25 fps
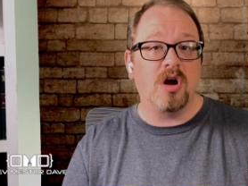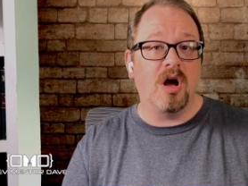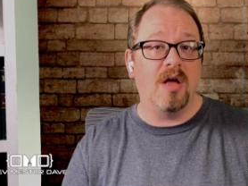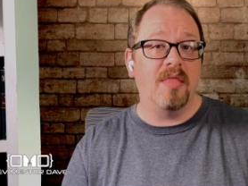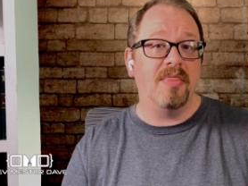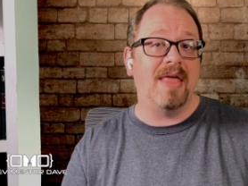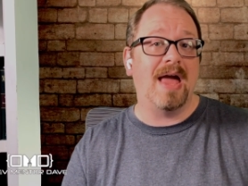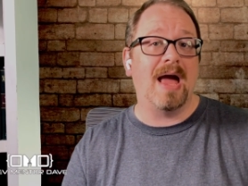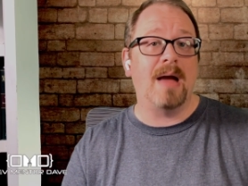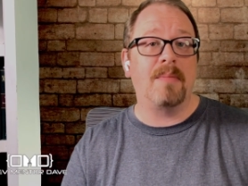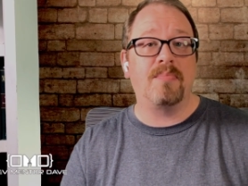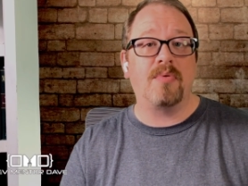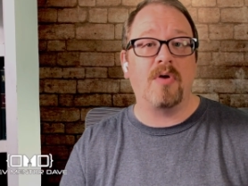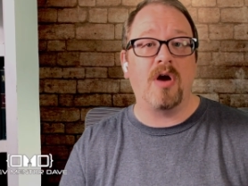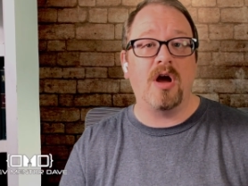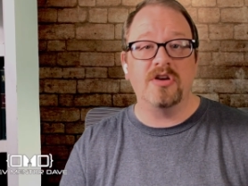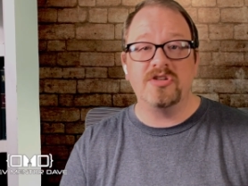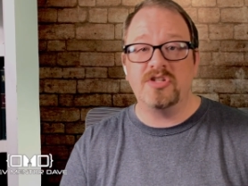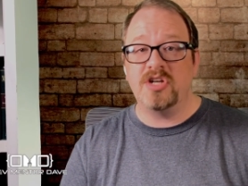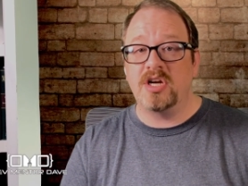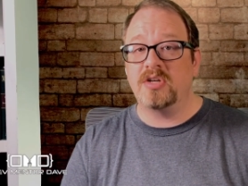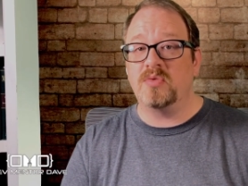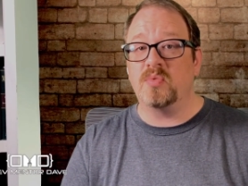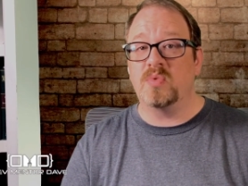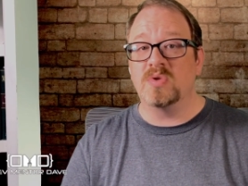on that
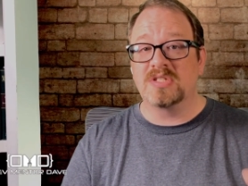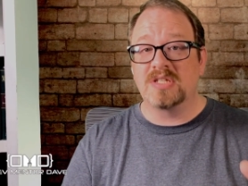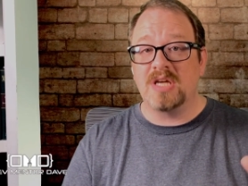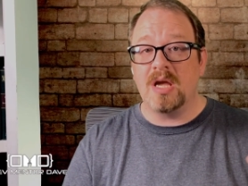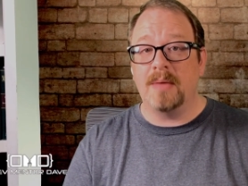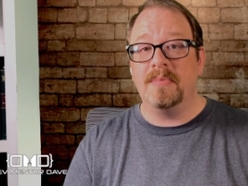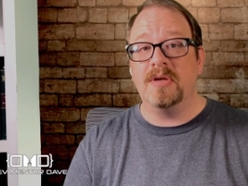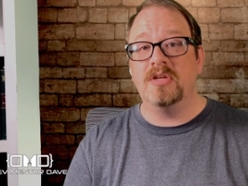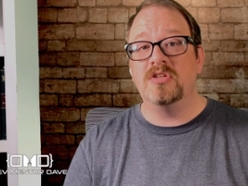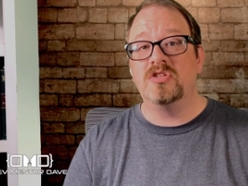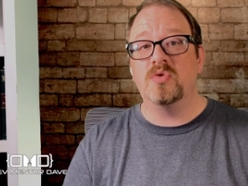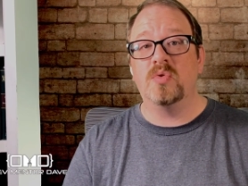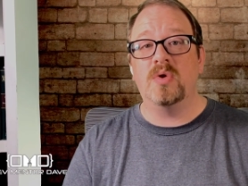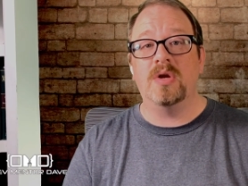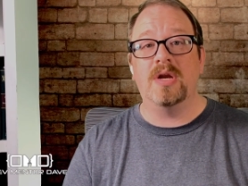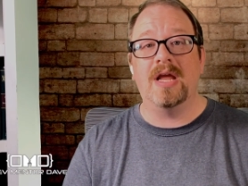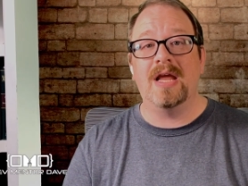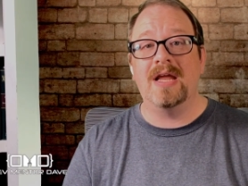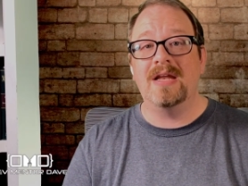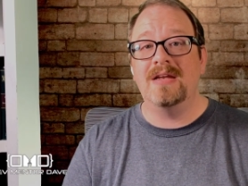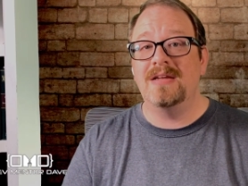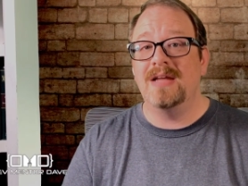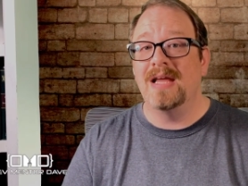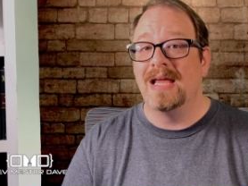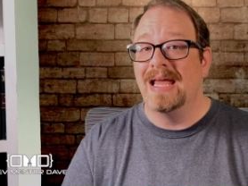project was coming to an
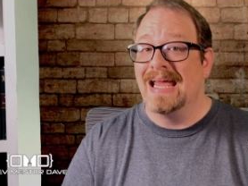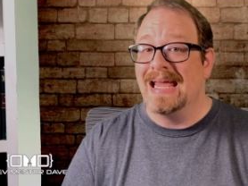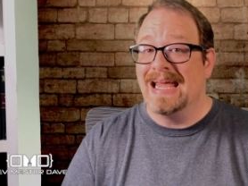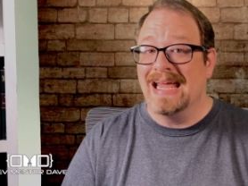end,